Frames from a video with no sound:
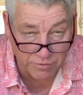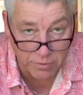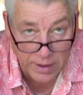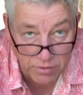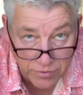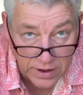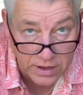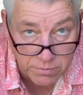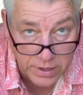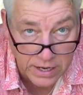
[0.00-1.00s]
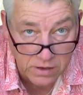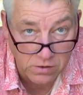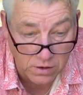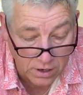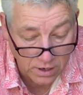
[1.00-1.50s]
for about 5 minutes,
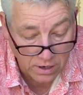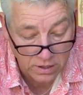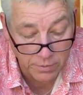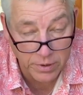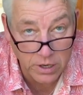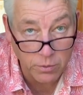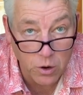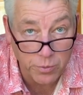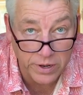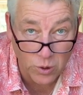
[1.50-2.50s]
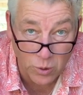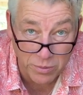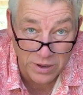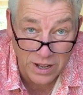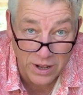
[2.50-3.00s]
and then we're gonna open it up
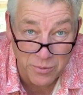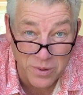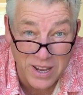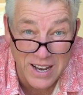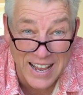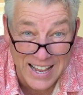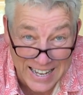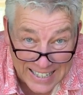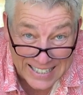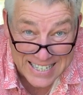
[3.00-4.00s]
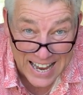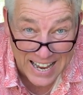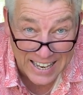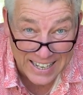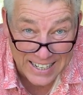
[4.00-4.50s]
and we're gonna eat it.